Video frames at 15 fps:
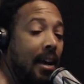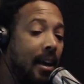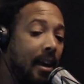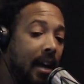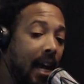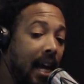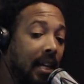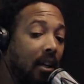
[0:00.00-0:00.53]

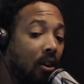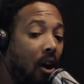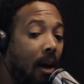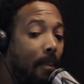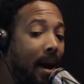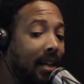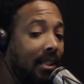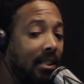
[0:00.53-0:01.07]
In The Law
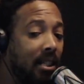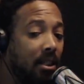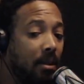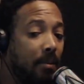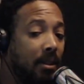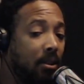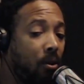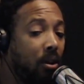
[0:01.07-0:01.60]
of
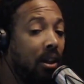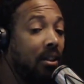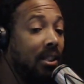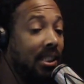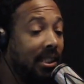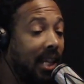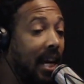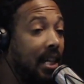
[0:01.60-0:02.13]
Magnetism, it clearly
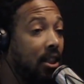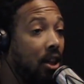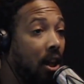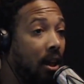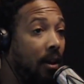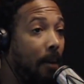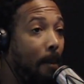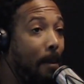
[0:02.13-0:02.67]
states,